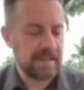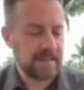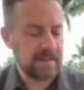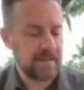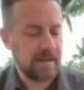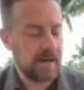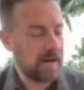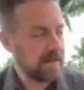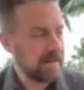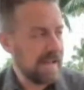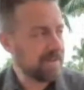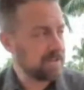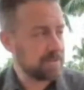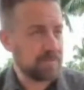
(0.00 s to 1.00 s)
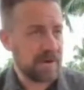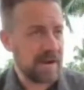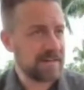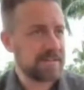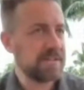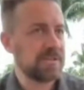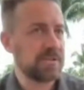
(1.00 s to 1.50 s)
it, on average,
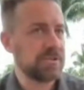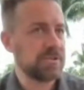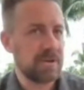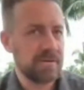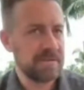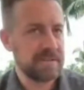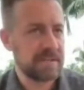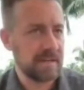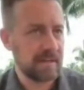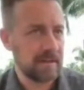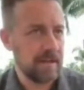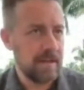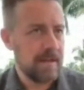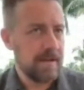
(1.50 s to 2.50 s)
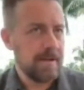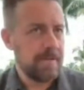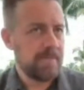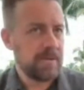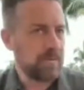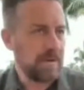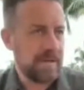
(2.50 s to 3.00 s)
practices are surfacing
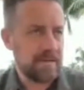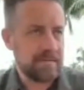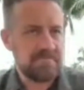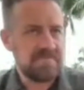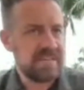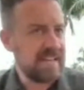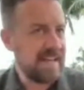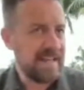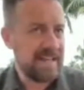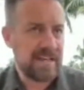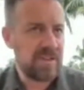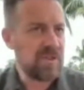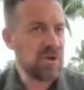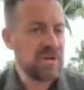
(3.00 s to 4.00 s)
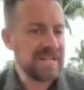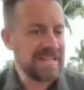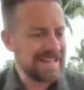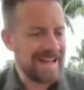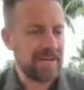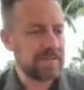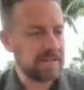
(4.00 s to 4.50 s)
between $10,000 and
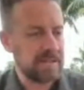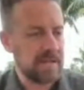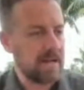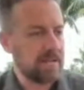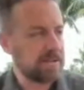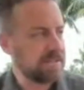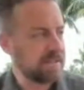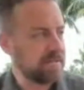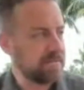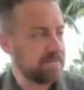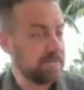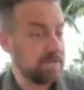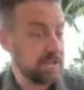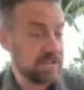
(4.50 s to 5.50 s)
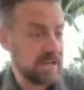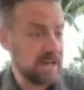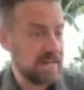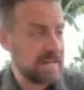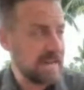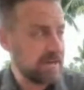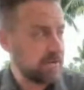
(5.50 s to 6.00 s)
$30,000 of just
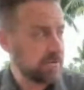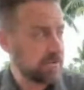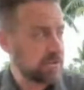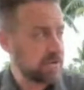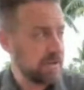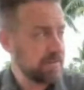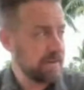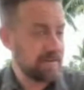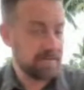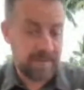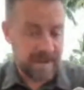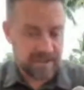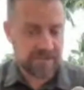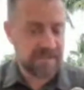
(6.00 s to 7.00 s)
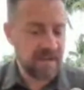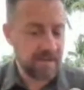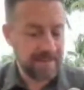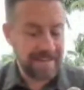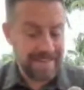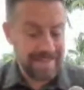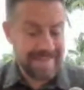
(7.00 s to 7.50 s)
undiagnosed treatment of patients
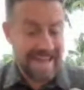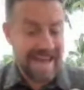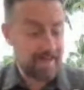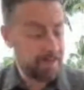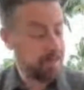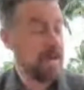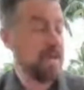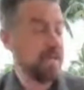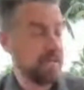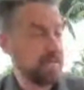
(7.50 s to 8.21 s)
coming in that month.